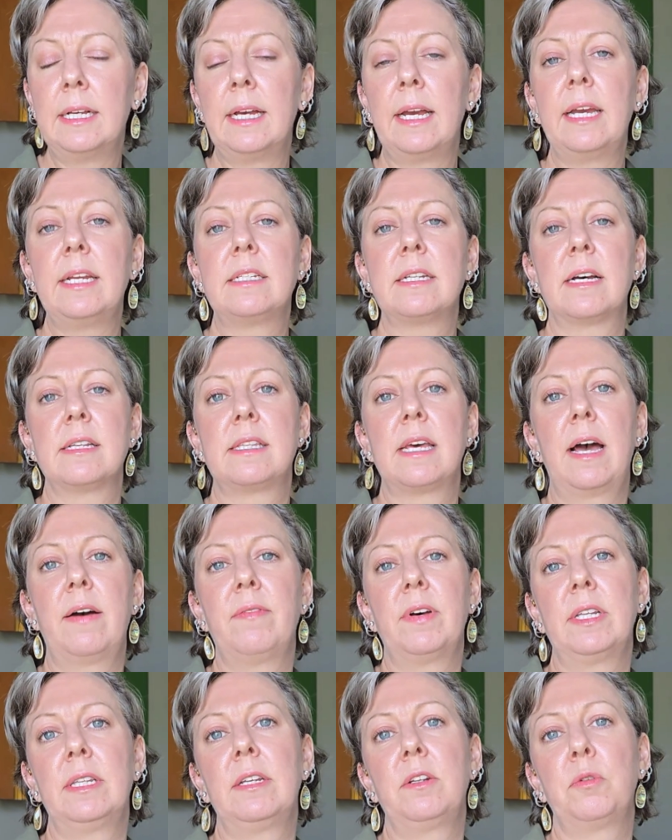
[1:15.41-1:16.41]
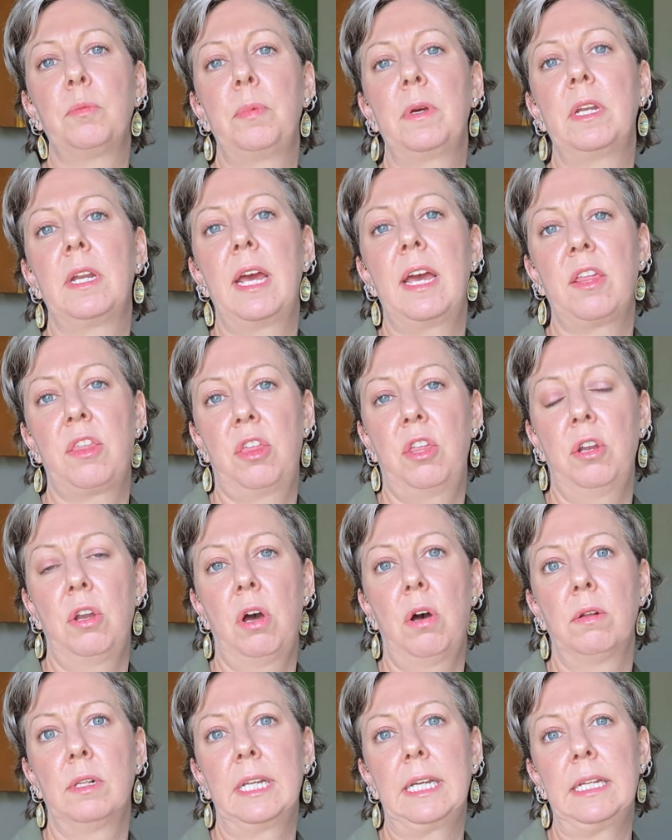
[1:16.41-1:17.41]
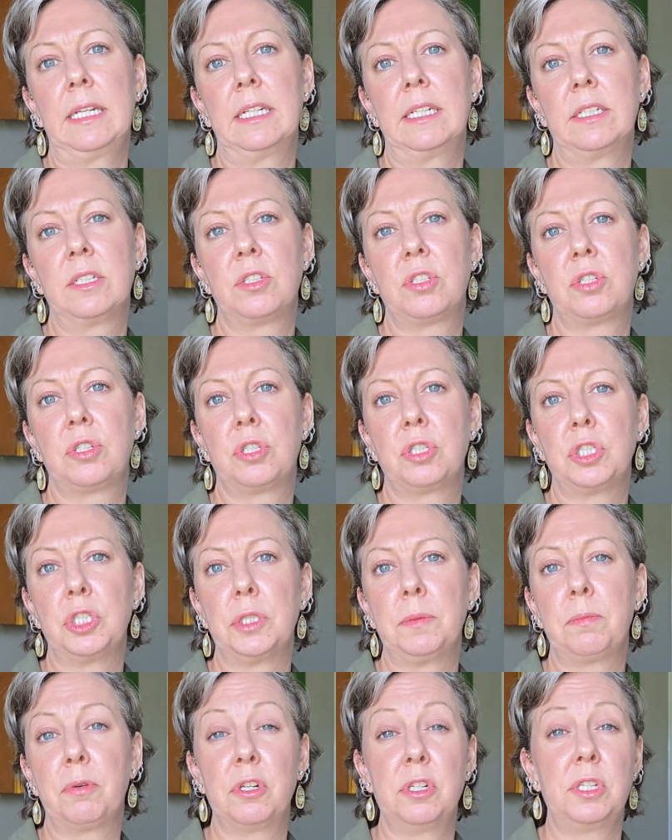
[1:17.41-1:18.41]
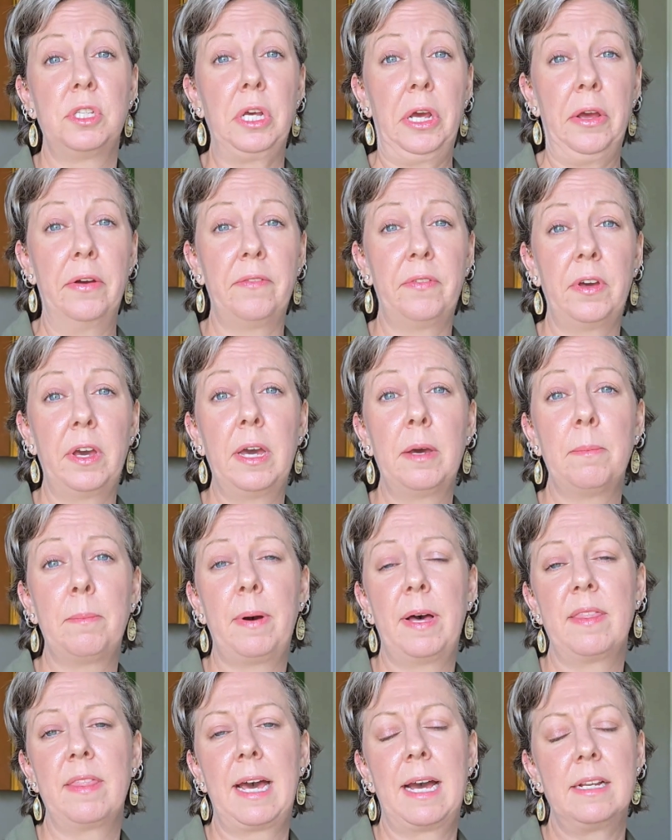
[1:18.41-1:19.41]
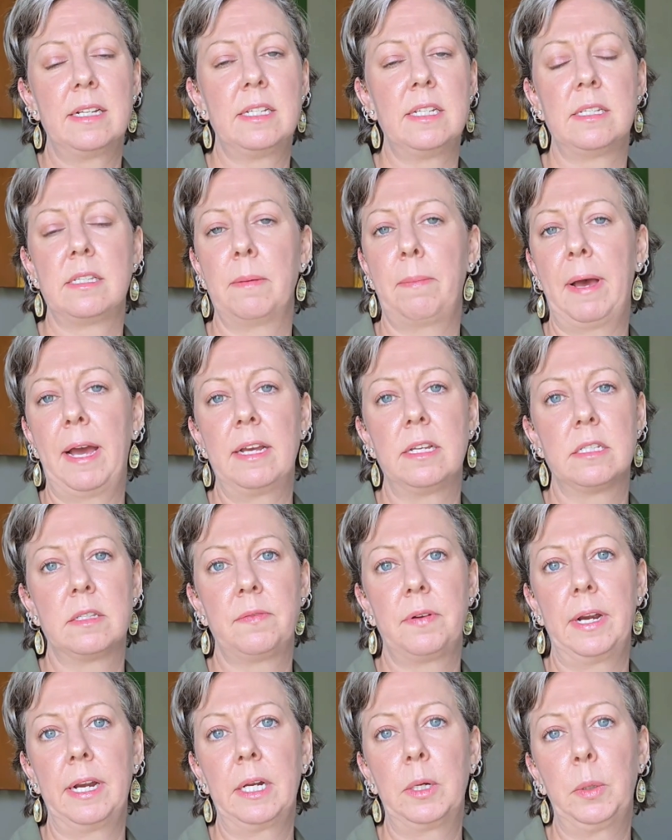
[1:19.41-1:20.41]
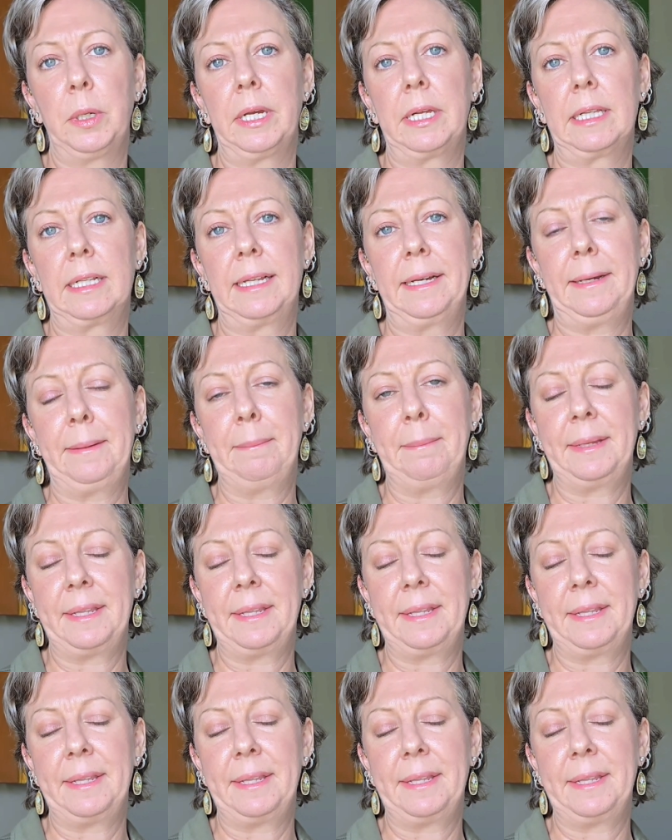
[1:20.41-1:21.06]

It does have a little bit of ethanol in it to preserve it, but that dissipates very quickly.